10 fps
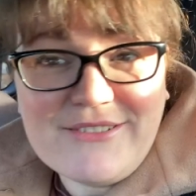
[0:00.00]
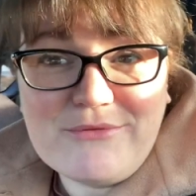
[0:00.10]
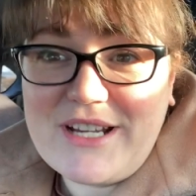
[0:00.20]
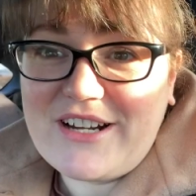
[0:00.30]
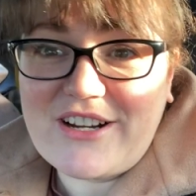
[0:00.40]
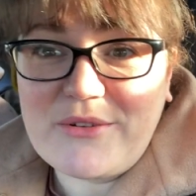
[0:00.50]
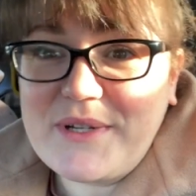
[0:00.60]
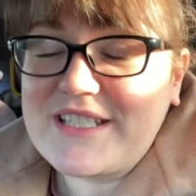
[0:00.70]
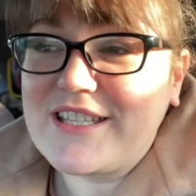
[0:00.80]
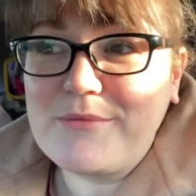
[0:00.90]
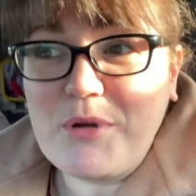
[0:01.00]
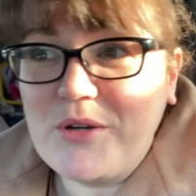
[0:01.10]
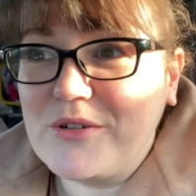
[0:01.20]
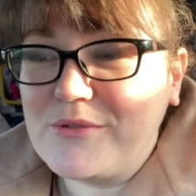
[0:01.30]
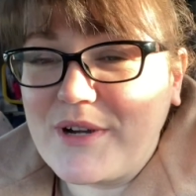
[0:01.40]
We are going to the
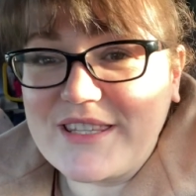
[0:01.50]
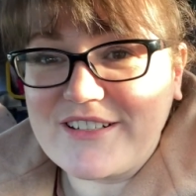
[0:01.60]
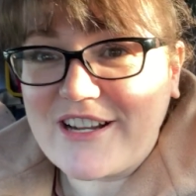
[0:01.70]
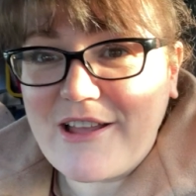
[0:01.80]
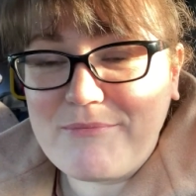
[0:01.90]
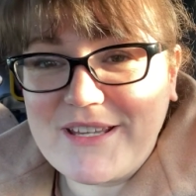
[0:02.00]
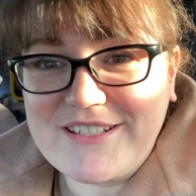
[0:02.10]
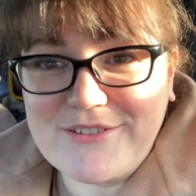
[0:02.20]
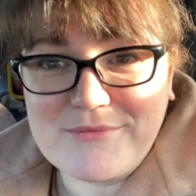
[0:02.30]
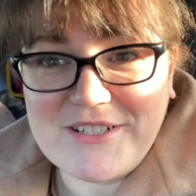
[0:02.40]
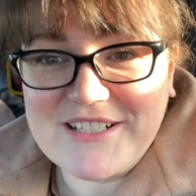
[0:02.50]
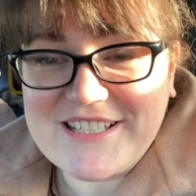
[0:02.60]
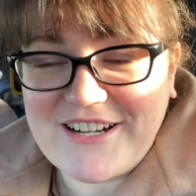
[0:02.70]
pool when there have been numerous